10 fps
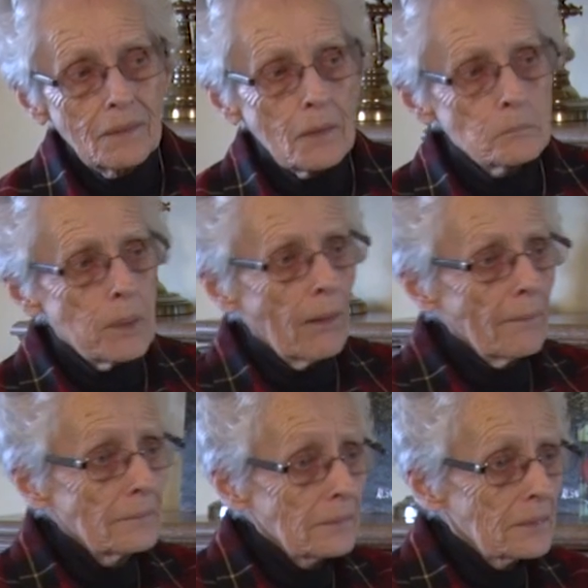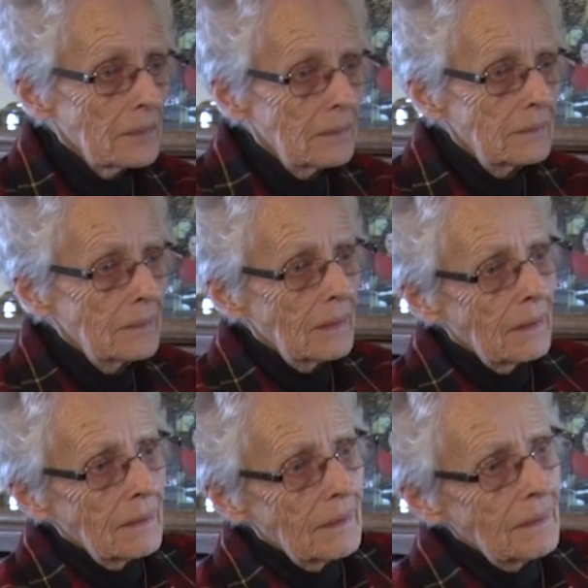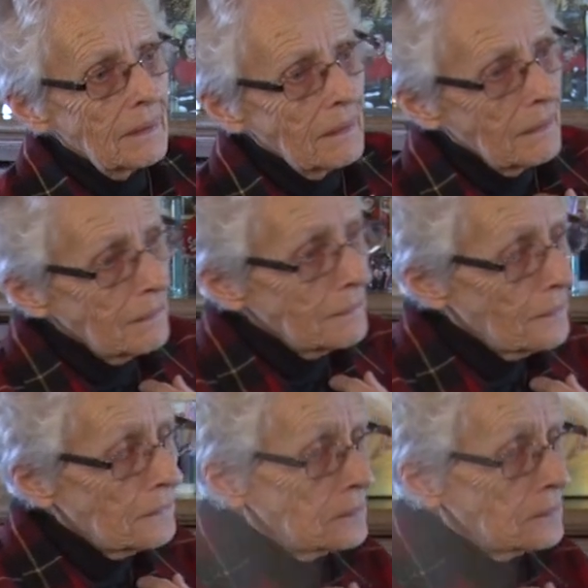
The parts, uh, the